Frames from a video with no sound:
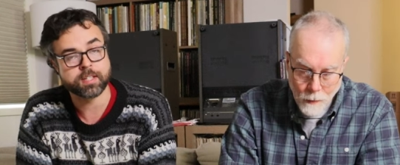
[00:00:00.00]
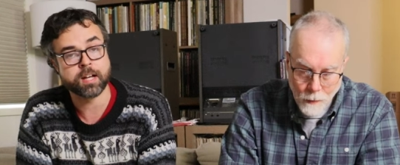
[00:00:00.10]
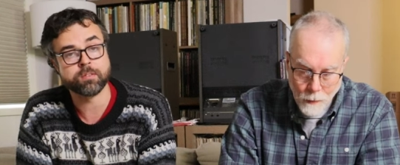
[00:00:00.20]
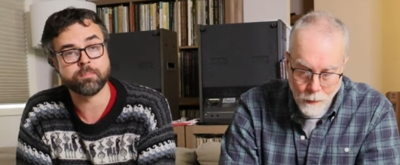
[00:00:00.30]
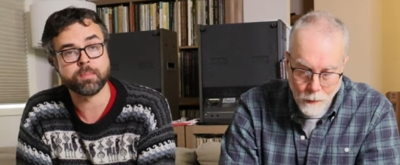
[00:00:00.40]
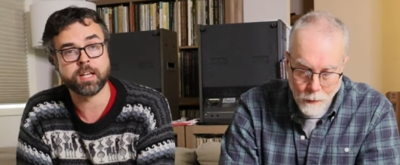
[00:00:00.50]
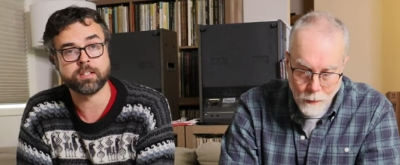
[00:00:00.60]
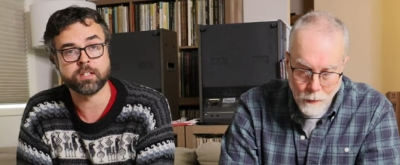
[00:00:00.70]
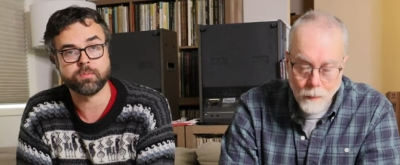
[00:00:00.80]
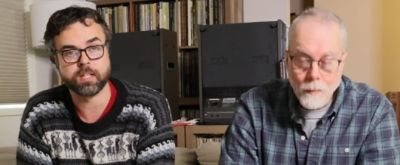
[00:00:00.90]
Speaker 1: sounds
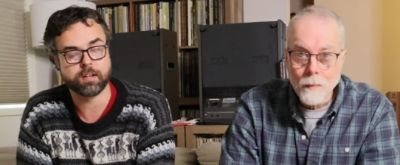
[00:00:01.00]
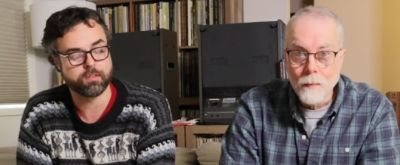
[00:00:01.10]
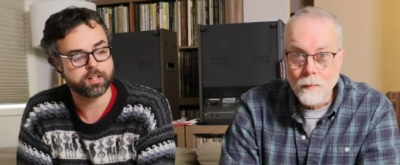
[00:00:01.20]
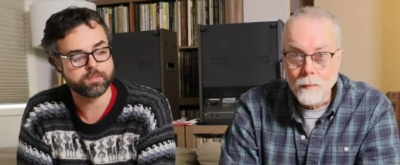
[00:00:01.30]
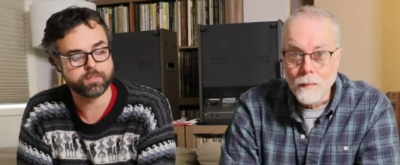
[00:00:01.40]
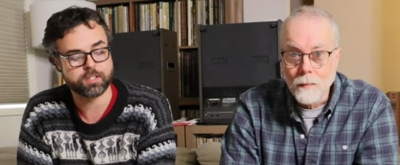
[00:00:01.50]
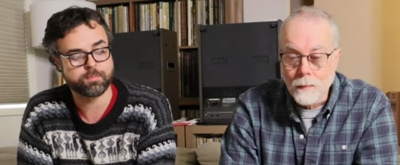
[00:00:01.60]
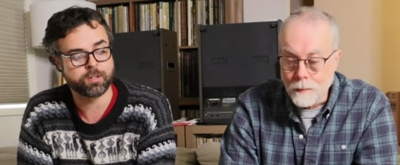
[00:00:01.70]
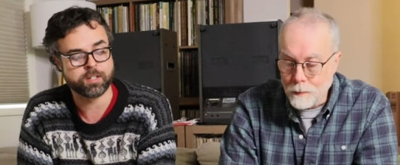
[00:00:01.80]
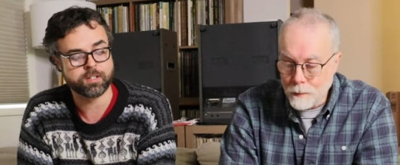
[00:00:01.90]
amazing. We have lots of
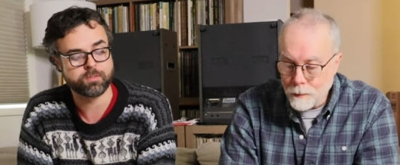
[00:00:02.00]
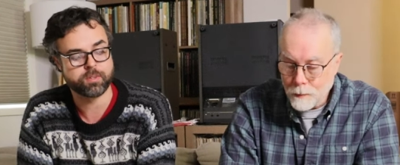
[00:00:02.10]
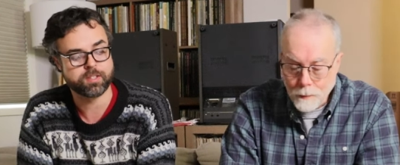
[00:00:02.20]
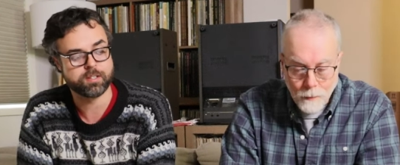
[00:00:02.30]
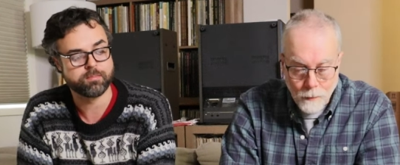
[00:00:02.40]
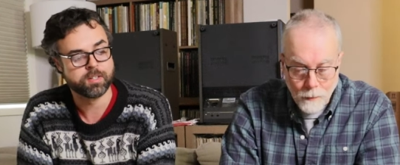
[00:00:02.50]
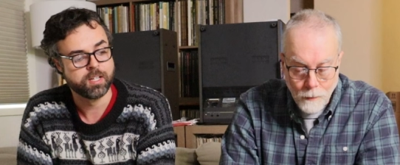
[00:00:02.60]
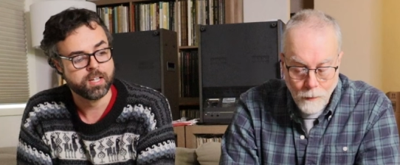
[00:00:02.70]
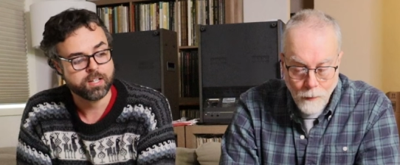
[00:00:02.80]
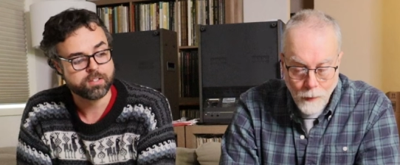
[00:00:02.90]
experience with it.
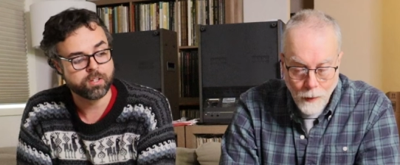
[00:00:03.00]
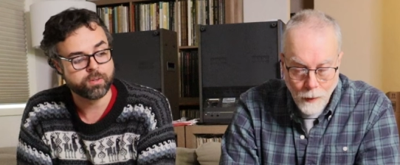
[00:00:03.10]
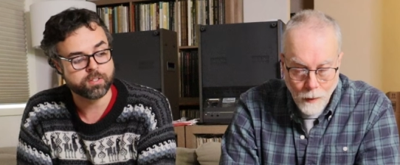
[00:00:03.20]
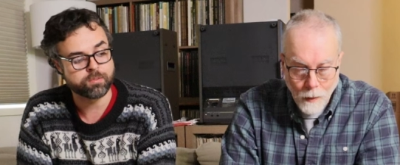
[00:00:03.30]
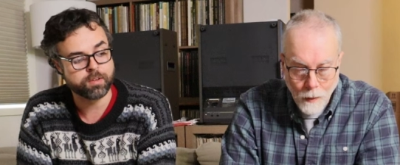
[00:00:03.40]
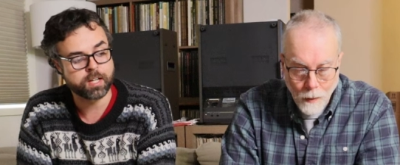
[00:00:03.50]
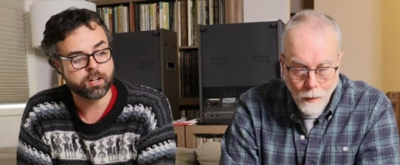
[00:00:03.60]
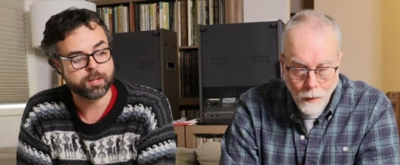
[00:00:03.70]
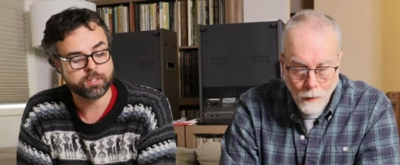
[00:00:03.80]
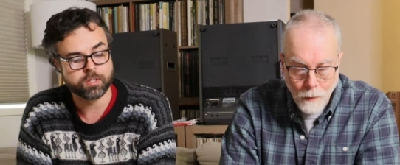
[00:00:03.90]
So it's a great
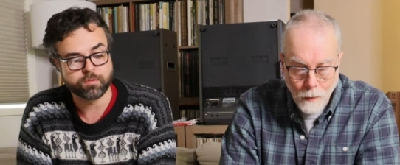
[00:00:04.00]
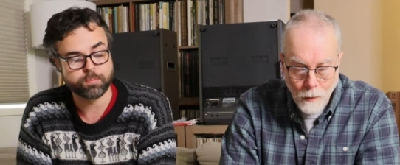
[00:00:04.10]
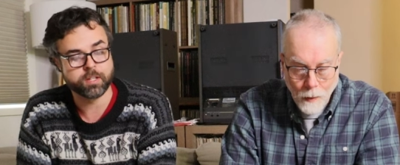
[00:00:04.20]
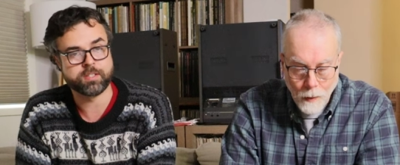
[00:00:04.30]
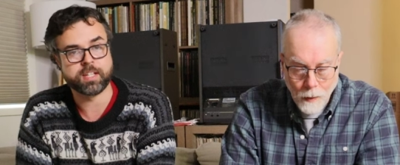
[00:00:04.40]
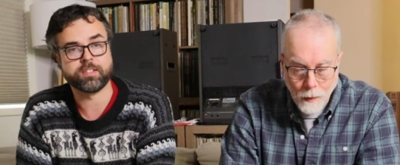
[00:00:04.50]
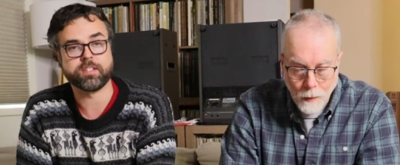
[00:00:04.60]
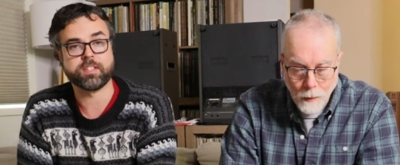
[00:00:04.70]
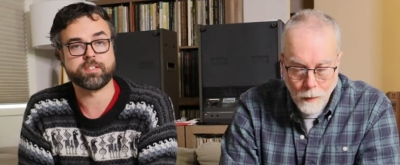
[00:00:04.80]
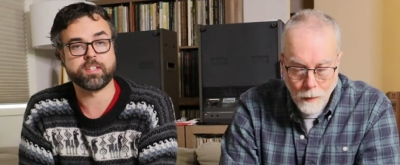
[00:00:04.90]
option to replace that
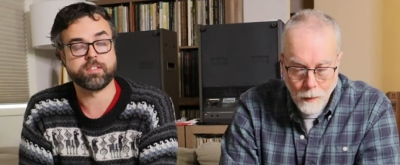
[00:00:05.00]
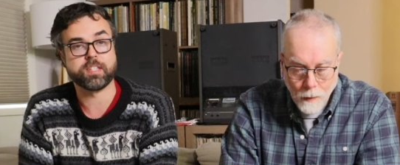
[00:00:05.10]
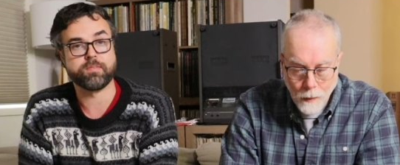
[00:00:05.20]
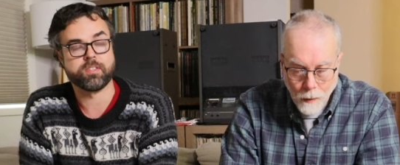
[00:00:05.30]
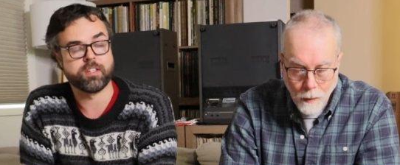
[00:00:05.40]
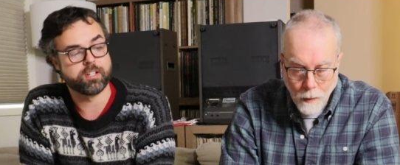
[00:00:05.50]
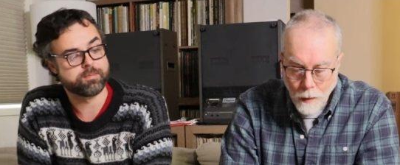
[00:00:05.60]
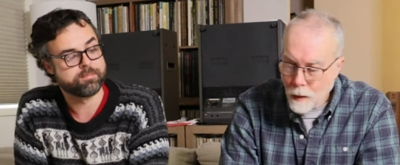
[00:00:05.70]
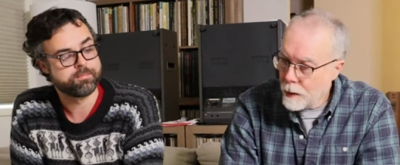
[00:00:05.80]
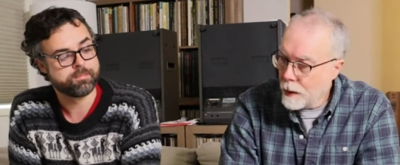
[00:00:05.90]
6S N7
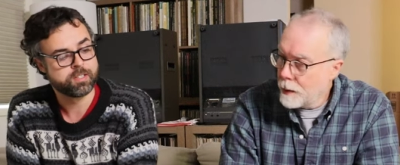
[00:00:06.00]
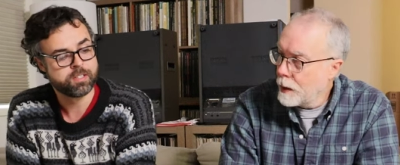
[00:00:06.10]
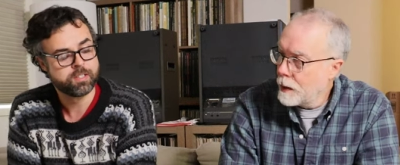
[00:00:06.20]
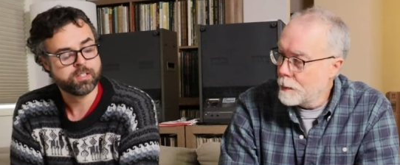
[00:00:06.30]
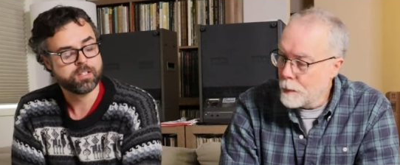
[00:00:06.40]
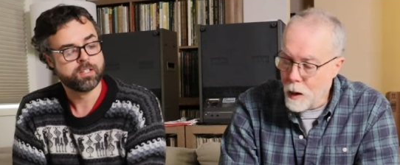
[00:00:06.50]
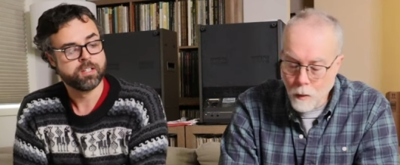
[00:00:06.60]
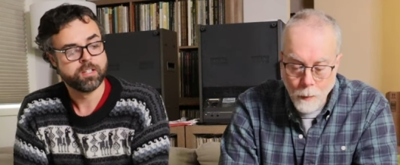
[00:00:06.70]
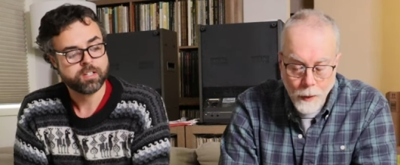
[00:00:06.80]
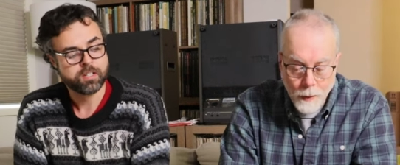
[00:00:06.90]
there.
Speaker 2: And I think it's
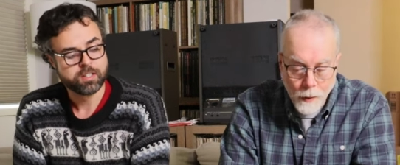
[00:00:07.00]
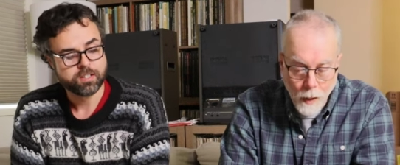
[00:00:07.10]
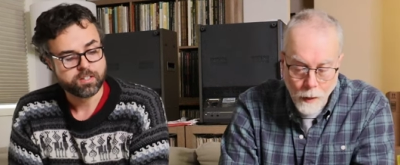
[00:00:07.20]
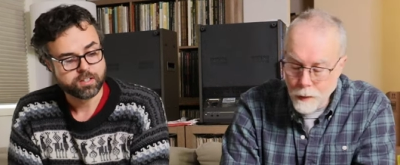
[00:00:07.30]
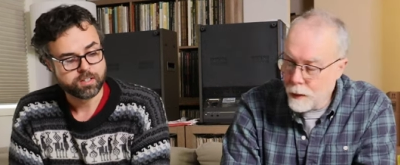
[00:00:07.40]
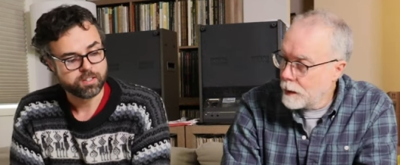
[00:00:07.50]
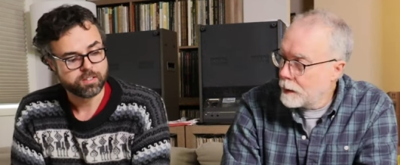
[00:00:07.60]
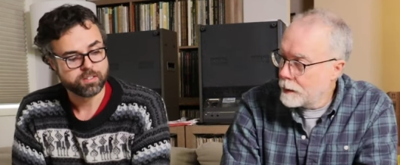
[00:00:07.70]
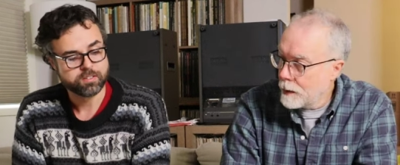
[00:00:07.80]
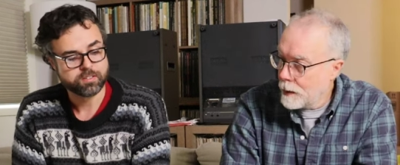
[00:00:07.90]
probably
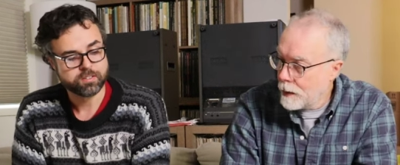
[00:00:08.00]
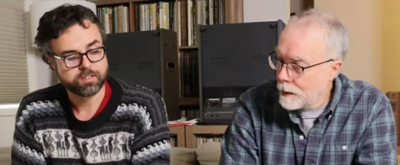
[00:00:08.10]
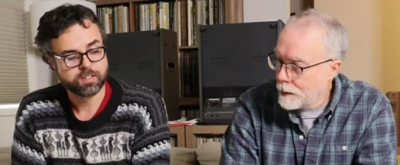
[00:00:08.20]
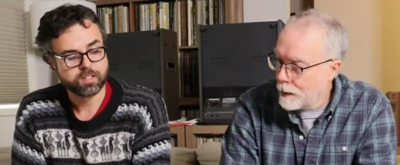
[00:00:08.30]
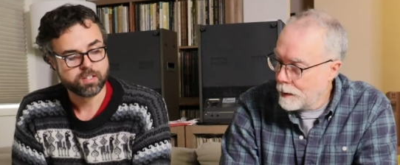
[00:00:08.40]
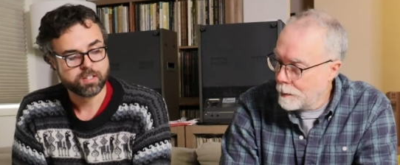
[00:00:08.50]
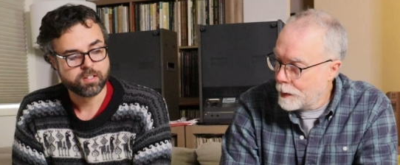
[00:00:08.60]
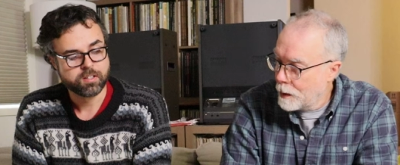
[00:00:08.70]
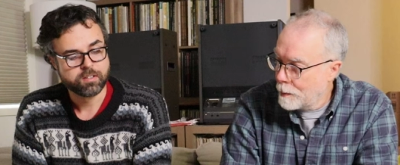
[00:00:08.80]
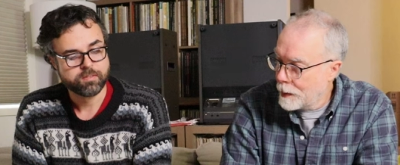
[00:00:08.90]
sonically it's a, it's an
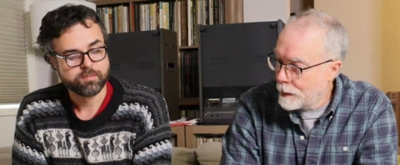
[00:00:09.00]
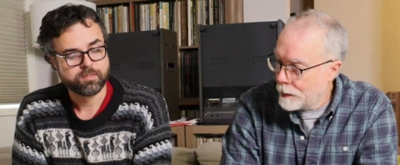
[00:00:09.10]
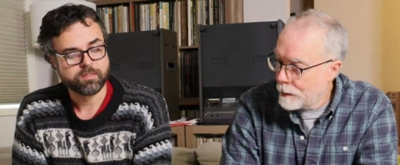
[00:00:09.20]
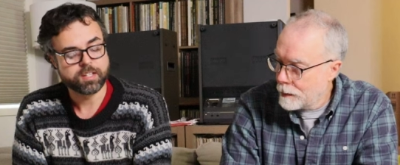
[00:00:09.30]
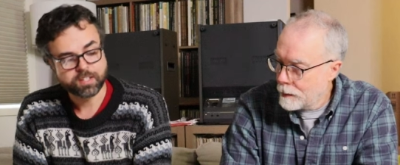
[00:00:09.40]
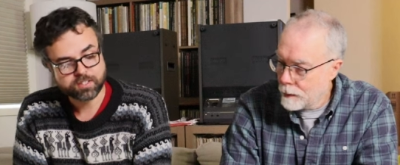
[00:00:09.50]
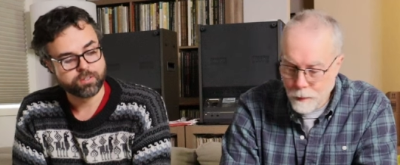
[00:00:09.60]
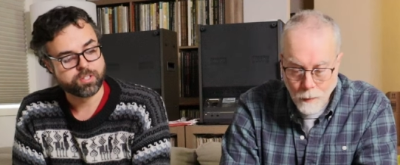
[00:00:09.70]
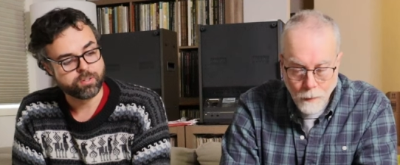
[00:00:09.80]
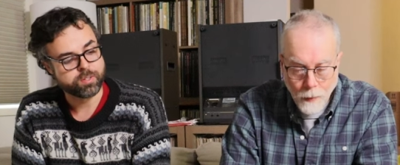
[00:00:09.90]
improvement. I think
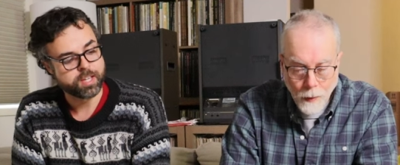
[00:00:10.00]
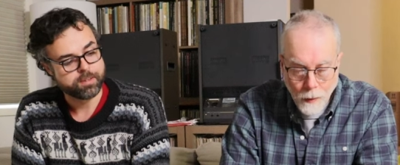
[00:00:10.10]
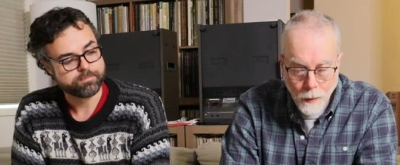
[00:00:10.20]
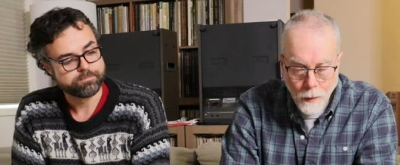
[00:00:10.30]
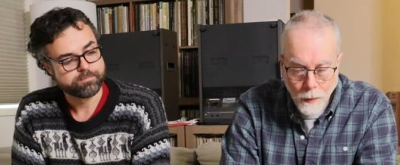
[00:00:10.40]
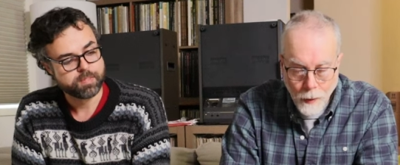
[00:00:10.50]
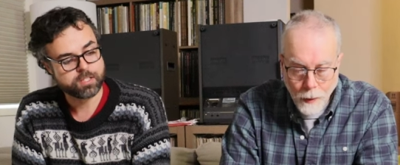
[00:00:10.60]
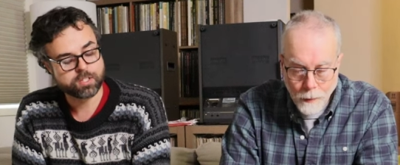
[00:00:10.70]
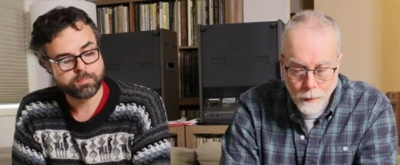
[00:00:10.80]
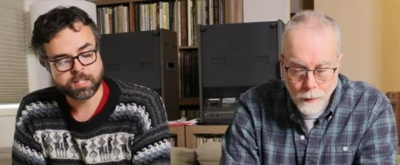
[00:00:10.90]
Speaker 1: so too, yeah.
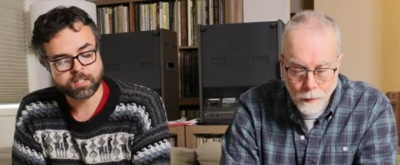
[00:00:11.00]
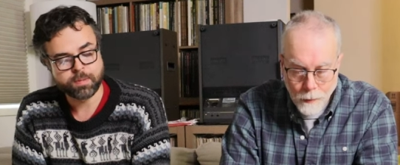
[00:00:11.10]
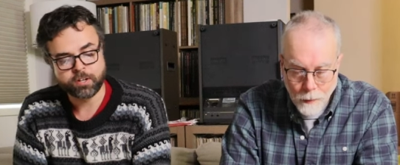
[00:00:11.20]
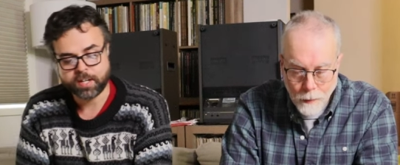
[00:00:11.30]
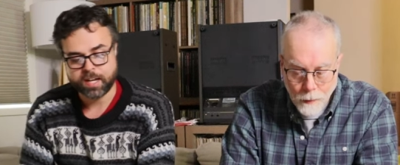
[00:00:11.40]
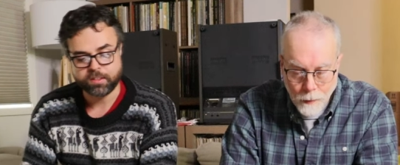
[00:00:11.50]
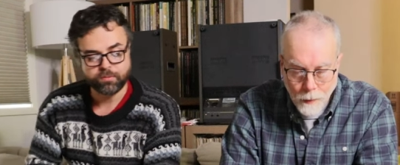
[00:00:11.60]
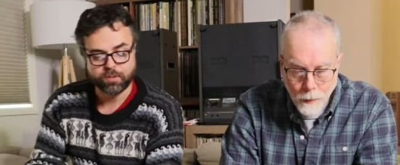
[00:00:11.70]
Yeah. It just makes a better cathode